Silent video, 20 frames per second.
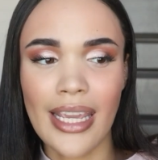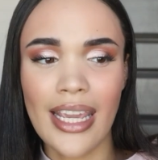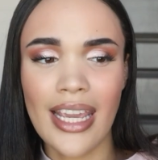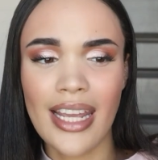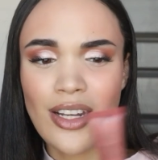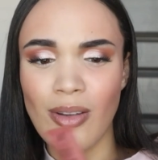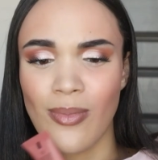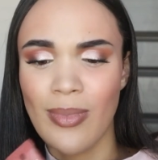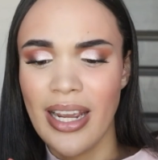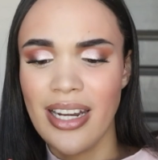
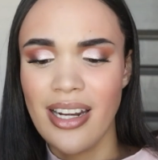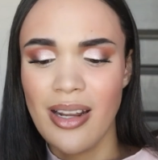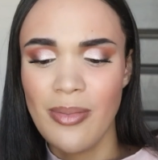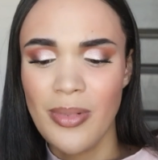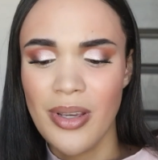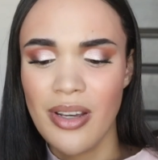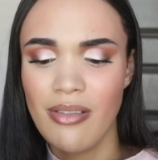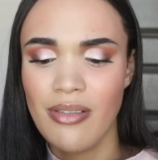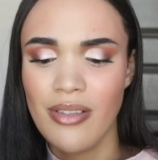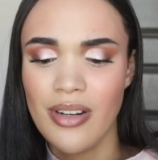and you might
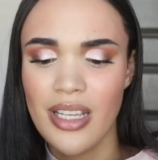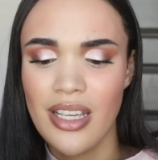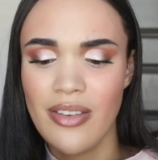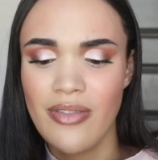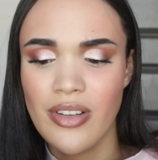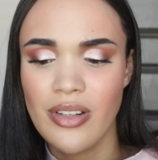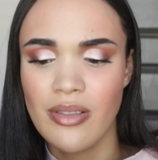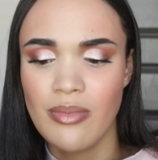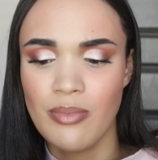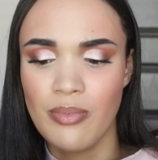not be able to
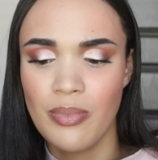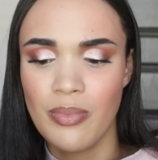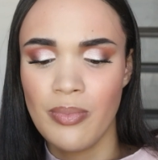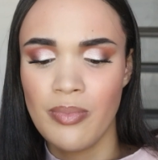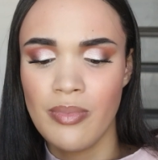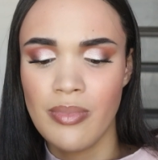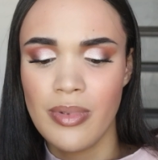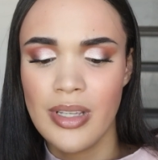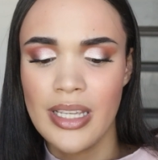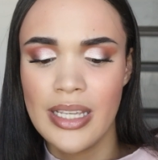even
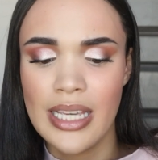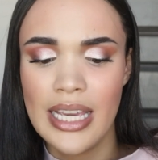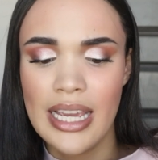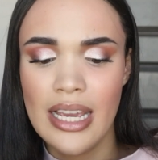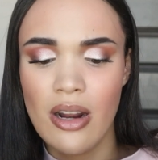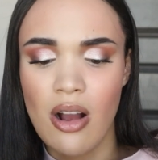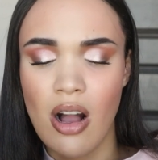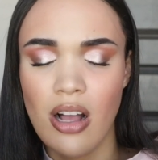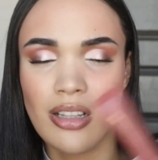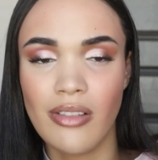
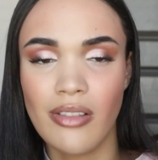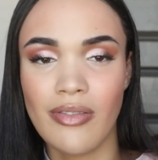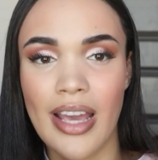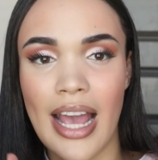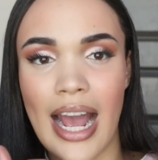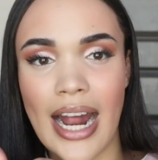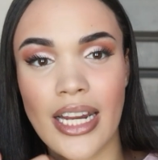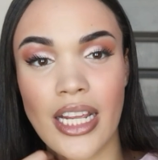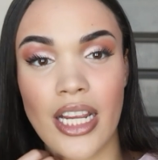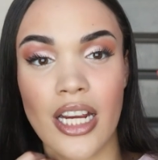get all of it
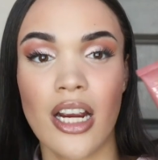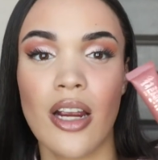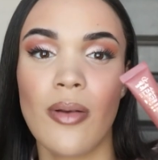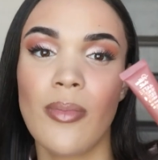out of here